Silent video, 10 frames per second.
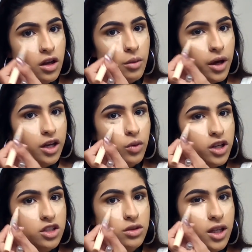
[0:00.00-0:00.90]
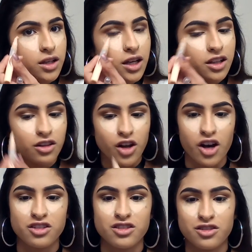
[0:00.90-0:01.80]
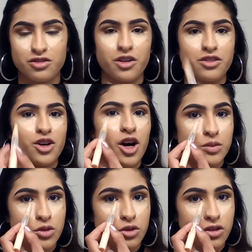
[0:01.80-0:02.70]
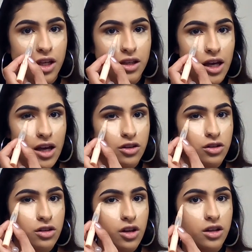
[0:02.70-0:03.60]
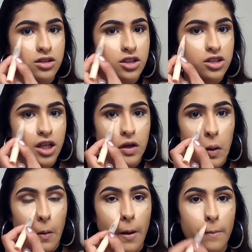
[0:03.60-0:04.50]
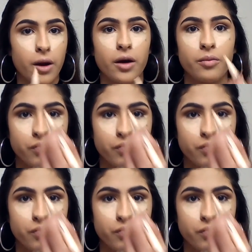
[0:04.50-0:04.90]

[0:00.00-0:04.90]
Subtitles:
But anyway, she was like getting lost throughout the hospital. Like, yeah, you're lost, and she's like, no, I'm not.